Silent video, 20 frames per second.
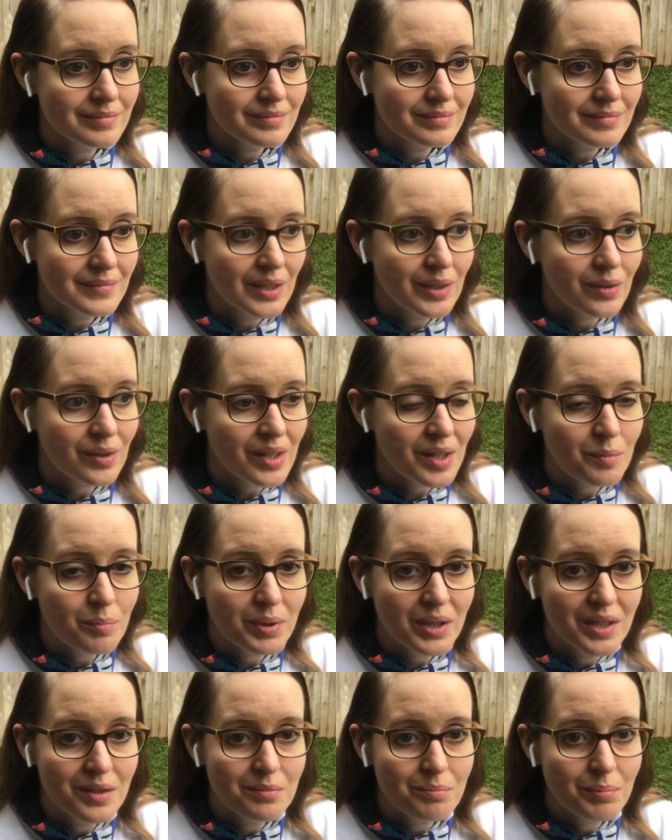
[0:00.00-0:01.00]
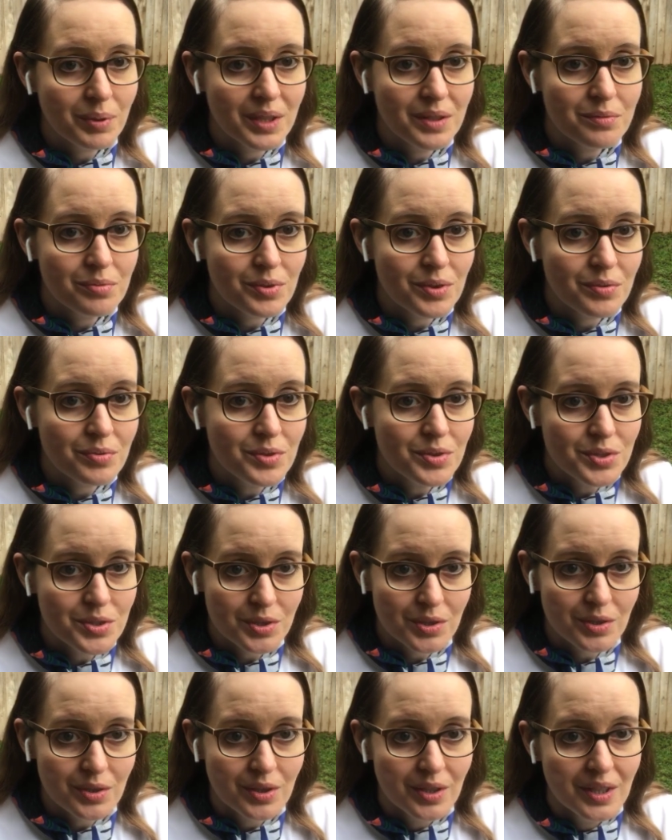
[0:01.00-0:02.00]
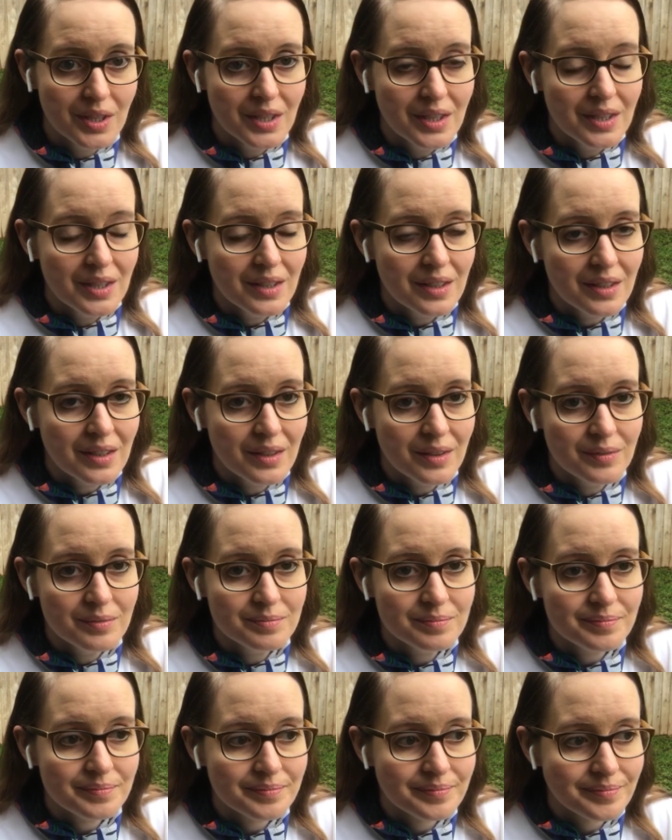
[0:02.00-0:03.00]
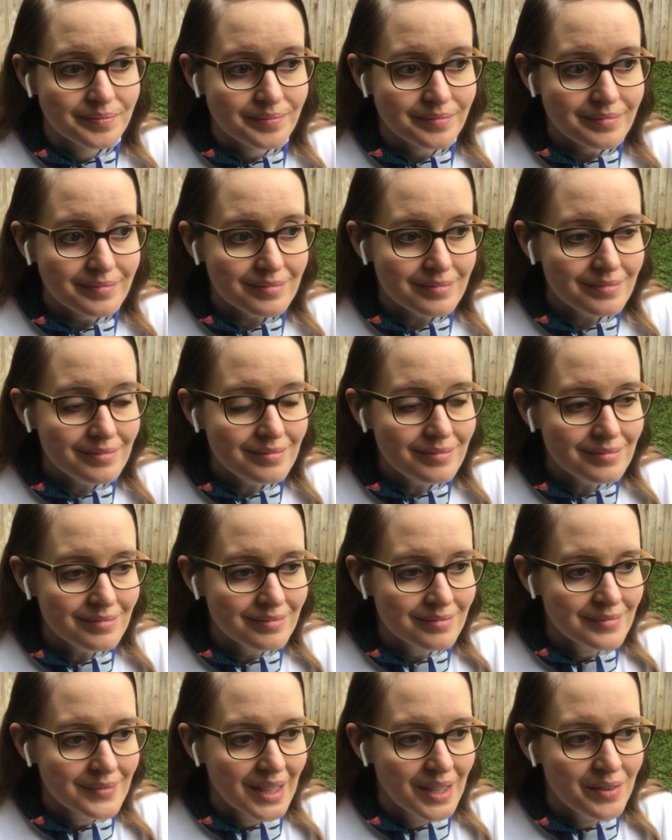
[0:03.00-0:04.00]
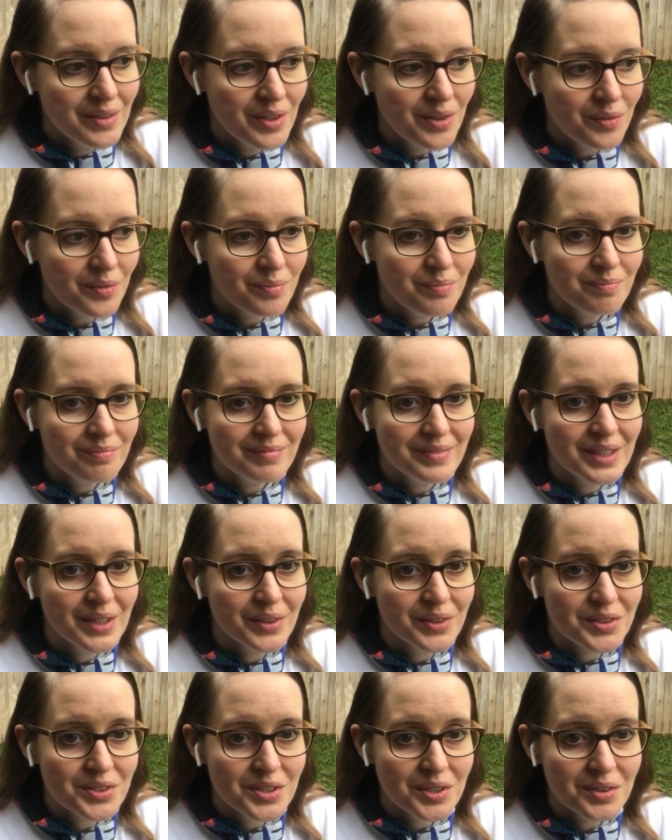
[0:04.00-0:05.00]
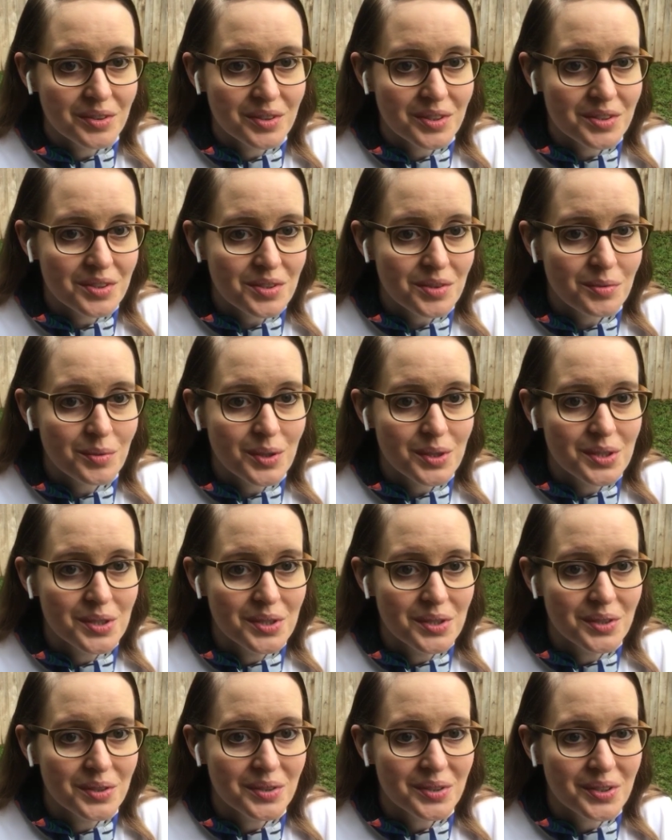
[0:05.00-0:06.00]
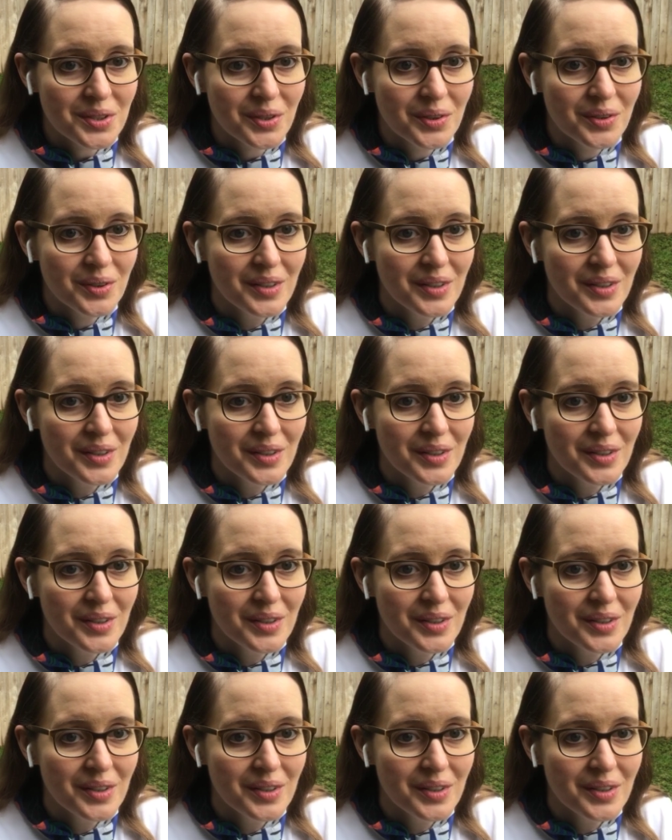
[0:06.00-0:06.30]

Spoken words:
you know, kind of plan for the future. I mean, you know, there's still work to do. So